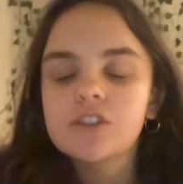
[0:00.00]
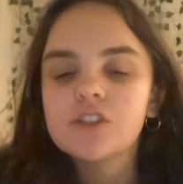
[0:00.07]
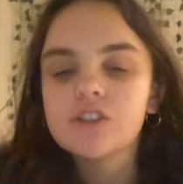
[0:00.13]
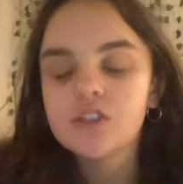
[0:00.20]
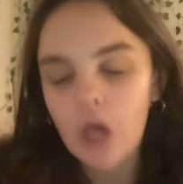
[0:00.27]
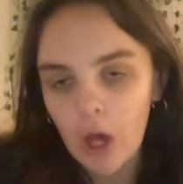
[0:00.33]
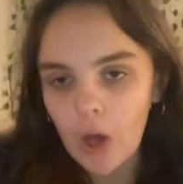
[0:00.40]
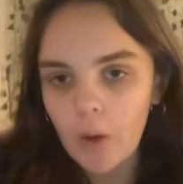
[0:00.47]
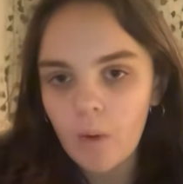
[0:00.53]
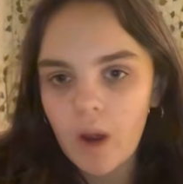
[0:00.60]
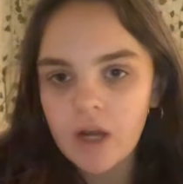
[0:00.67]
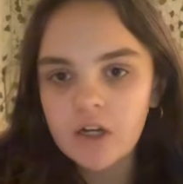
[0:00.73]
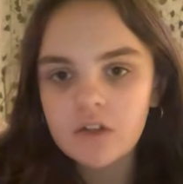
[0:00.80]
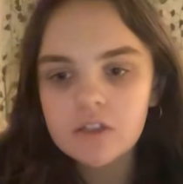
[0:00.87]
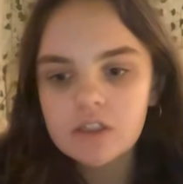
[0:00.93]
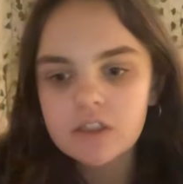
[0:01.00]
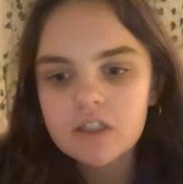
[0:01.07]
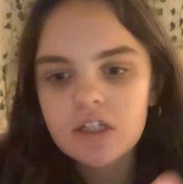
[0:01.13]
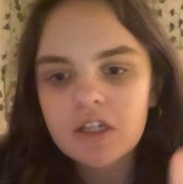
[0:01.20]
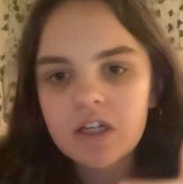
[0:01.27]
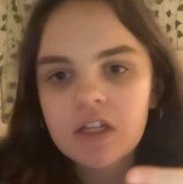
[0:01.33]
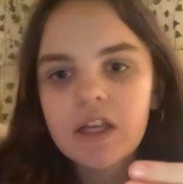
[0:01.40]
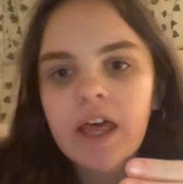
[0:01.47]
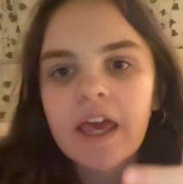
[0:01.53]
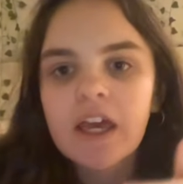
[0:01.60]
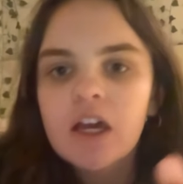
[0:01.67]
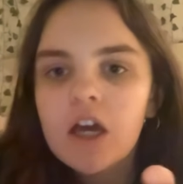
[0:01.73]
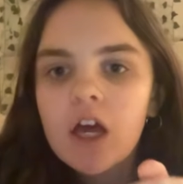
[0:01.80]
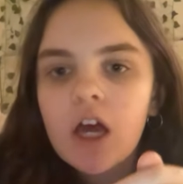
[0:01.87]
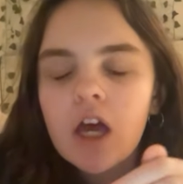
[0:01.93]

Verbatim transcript: So, I know that the, like,